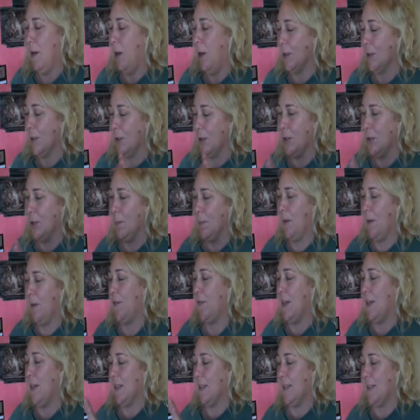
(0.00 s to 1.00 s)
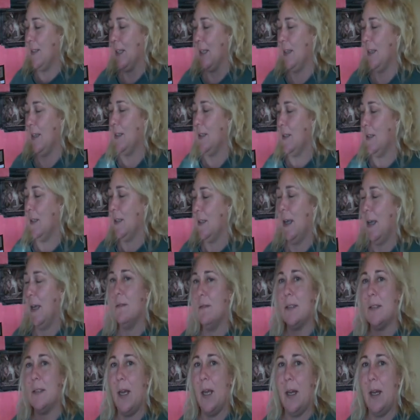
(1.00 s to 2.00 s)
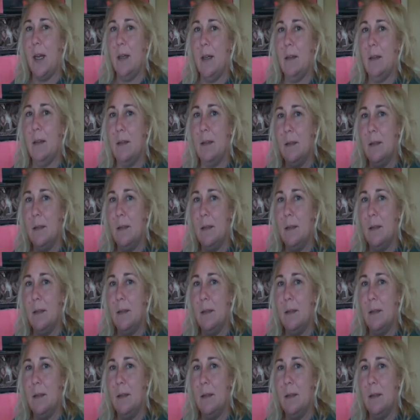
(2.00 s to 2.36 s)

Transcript: Also, don't be afraid to stick things on the outside.